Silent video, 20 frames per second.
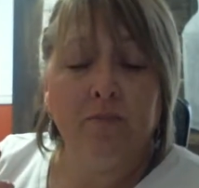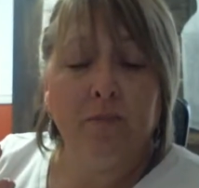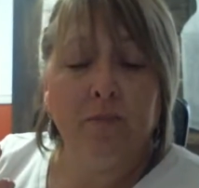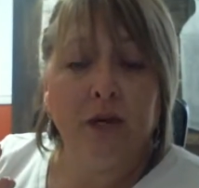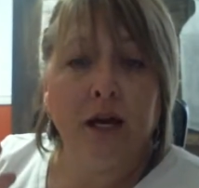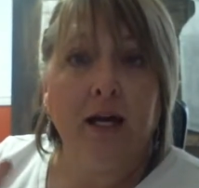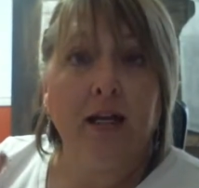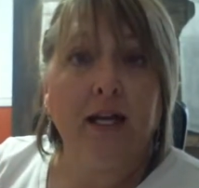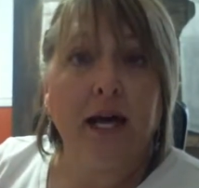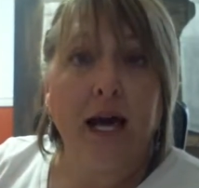
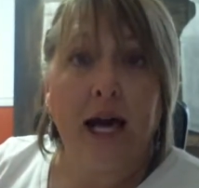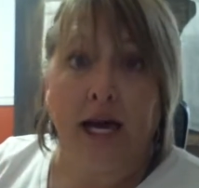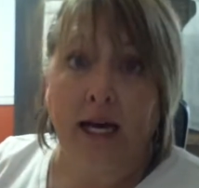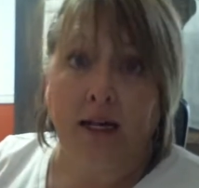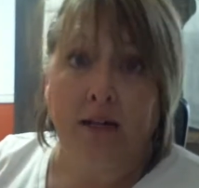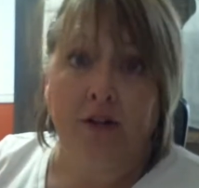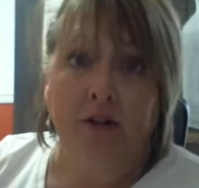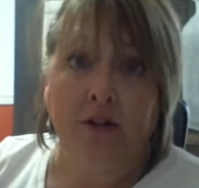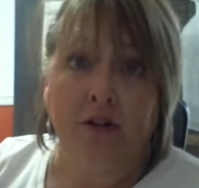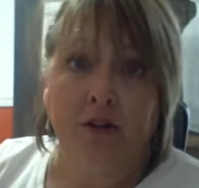can
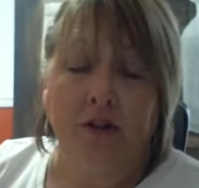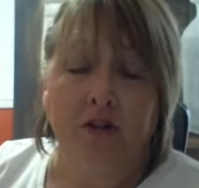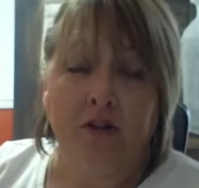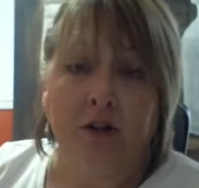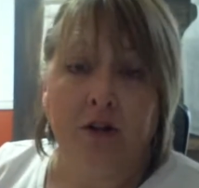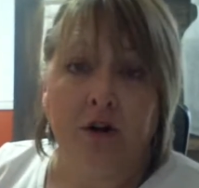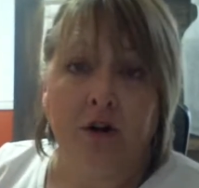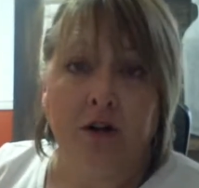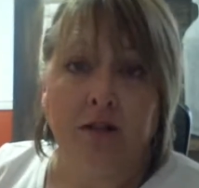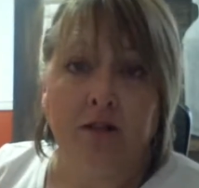add to your
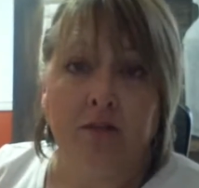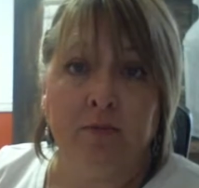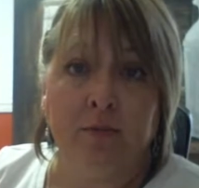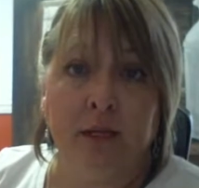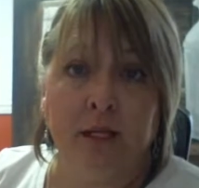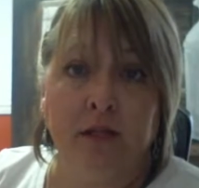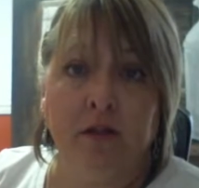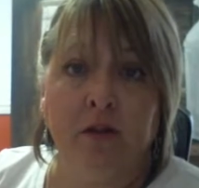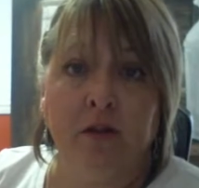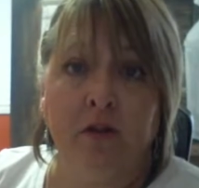dog's
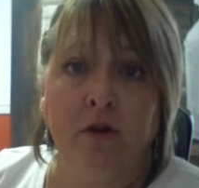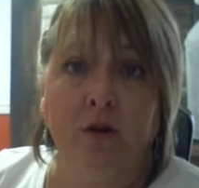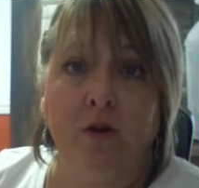meal